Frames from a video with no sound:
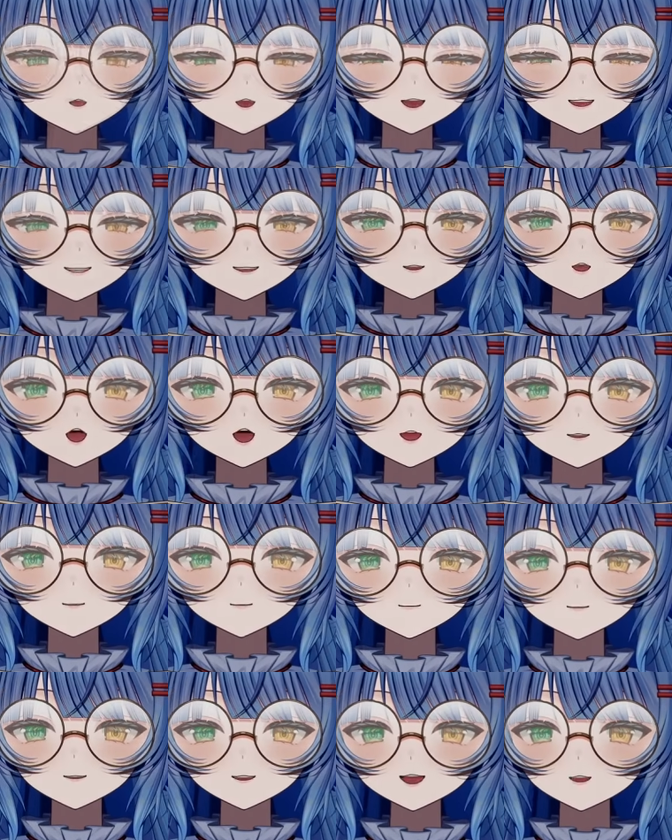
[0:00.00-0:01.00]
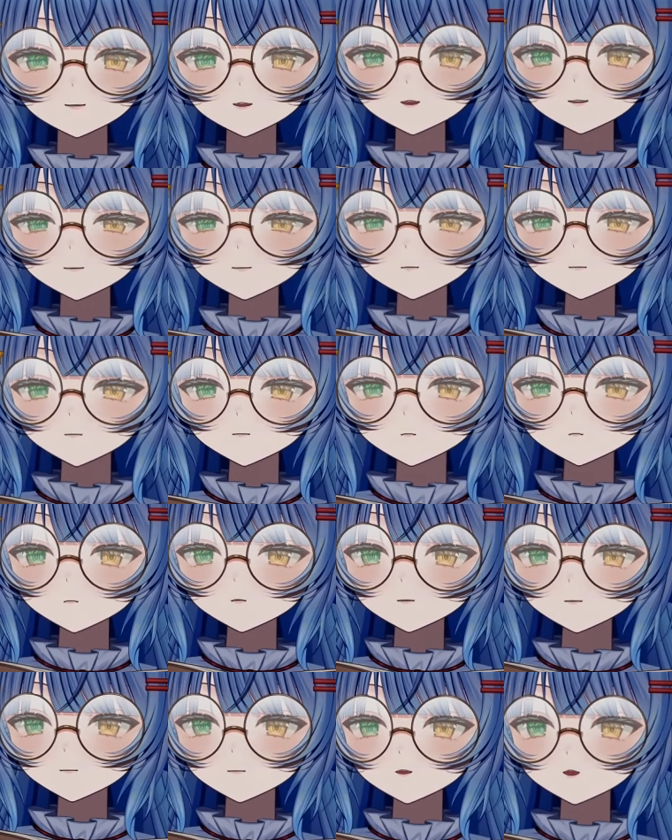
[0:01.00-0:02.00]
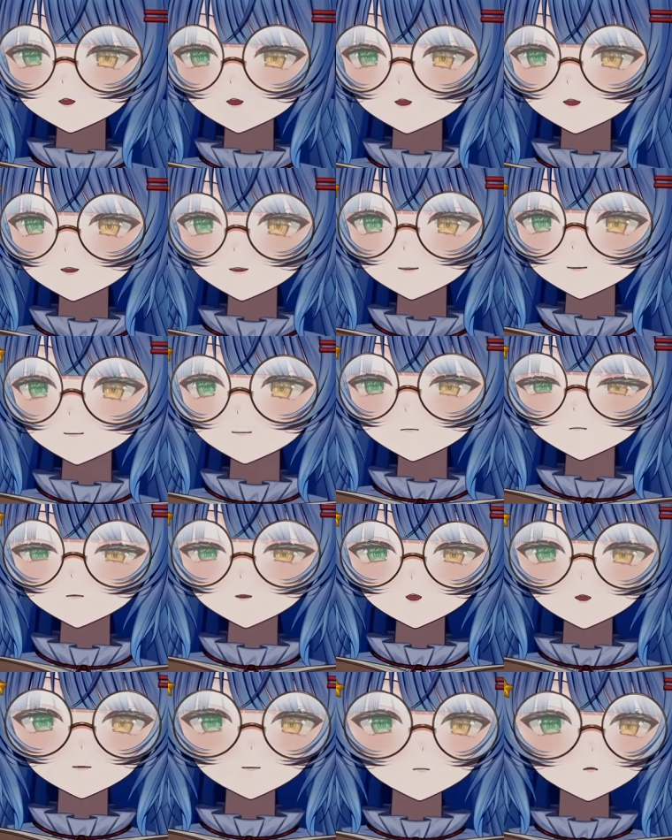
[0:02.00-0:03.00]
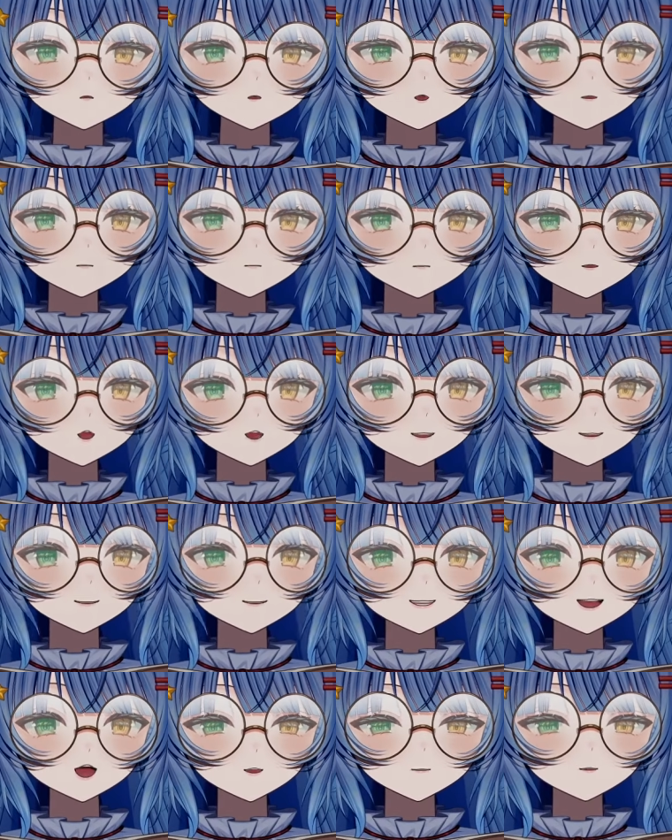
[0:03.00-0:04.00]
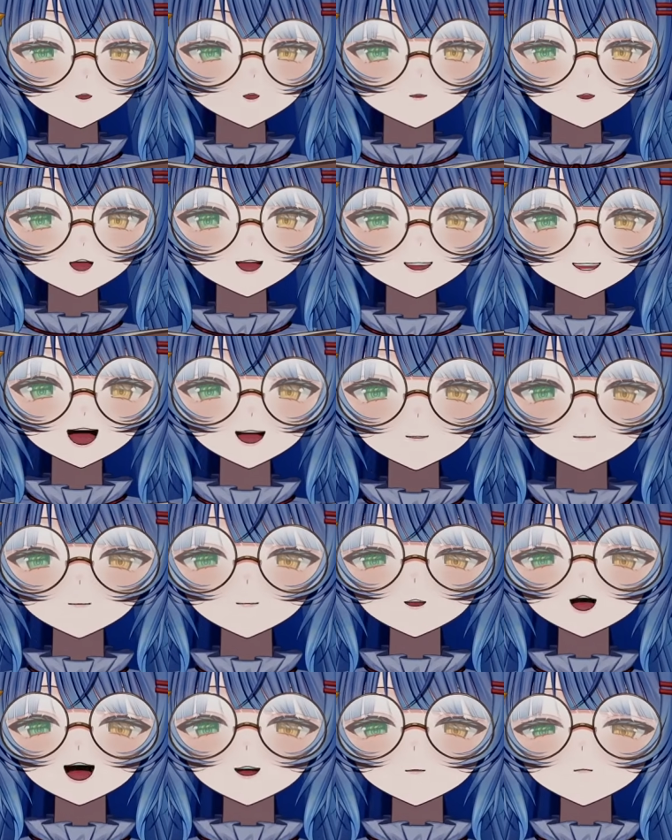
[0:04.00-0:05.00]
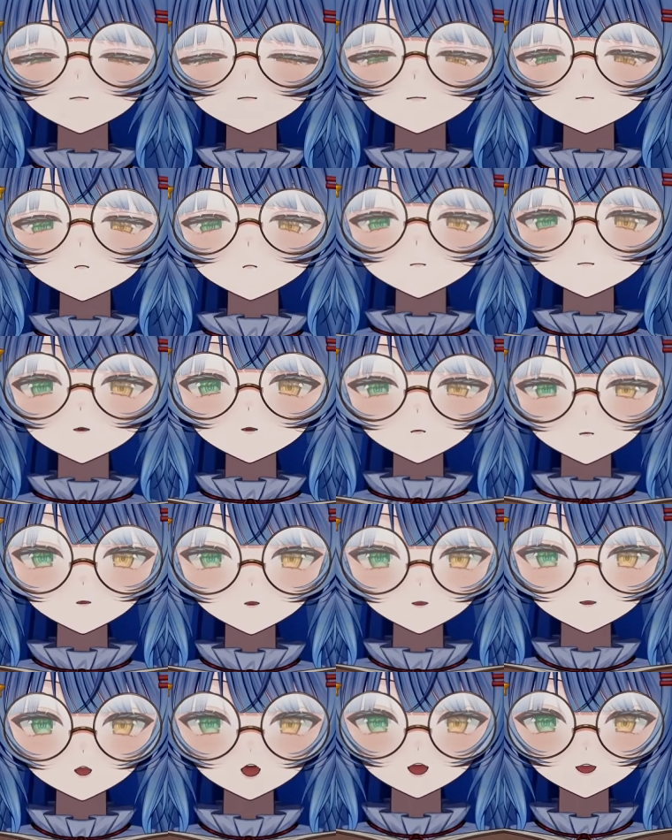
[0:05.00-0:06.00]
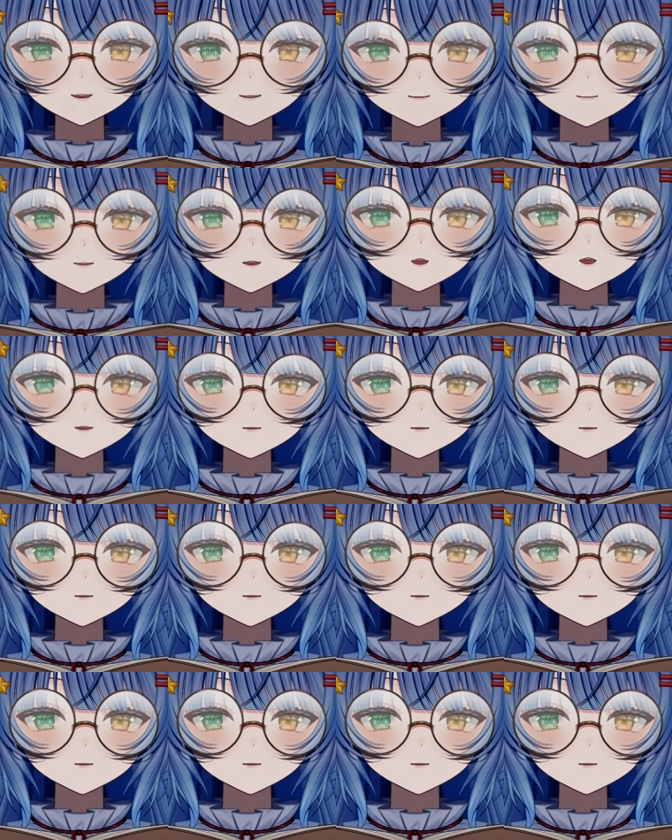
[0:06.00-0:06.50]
And so I believe that the most important thing is to be informed and seek out the correct type of game for your tastes.